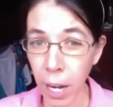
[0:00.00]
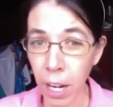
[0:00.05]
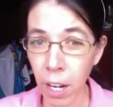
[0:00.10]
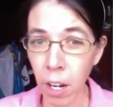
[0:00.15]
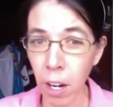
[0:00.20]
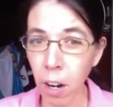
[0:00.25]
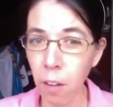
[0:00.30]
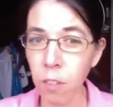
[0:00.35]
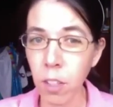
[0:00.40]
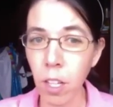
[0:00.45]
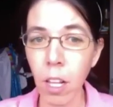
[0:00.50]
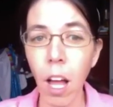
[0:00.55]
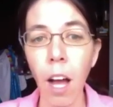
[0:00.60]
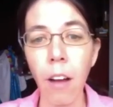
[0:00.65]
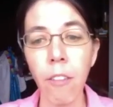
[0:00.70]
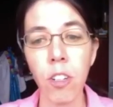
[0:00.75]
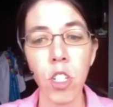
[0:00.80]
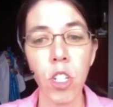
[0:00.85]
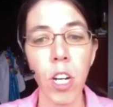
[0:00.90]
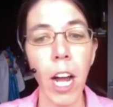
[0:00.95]
aware of the
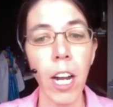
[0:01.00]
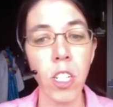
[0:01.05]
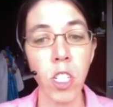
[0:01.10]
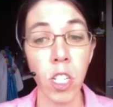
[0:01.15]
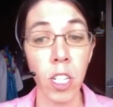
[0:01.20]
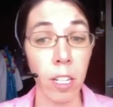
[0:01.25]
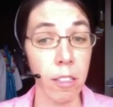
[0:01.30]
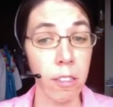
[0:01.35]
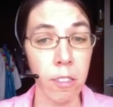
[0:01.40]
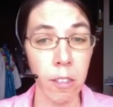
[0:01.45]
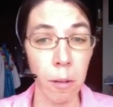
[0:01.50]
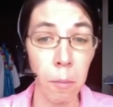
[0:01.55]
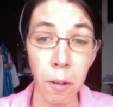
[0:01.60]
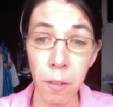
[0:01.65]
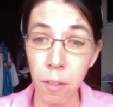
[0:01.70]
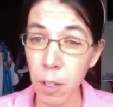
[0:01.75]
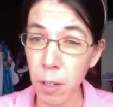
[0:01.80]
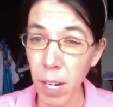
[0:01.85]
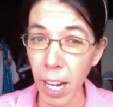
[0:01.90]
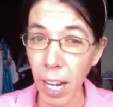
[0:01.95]
law of attraction, and some
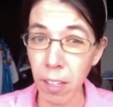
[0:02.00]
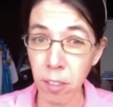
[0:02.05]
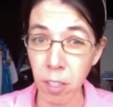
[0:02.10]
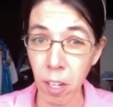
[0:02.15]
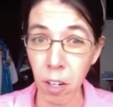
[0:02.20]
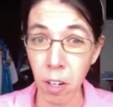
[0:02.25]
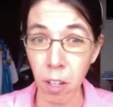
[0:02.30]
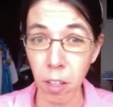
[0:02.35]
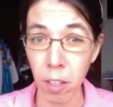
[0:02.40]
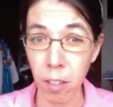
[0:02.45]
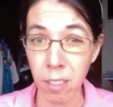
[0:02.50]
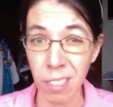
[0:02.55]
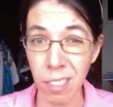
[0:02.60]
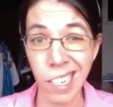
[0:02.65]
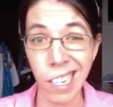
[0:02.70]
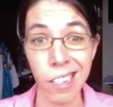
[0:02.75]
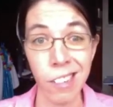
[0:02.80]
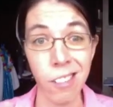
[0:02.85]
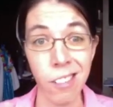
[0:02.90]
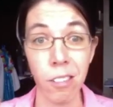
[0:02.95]
of you guys that are
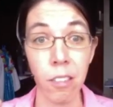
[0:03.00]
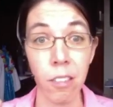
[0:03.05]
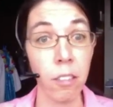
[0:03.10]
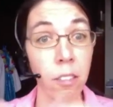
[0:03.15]
listening to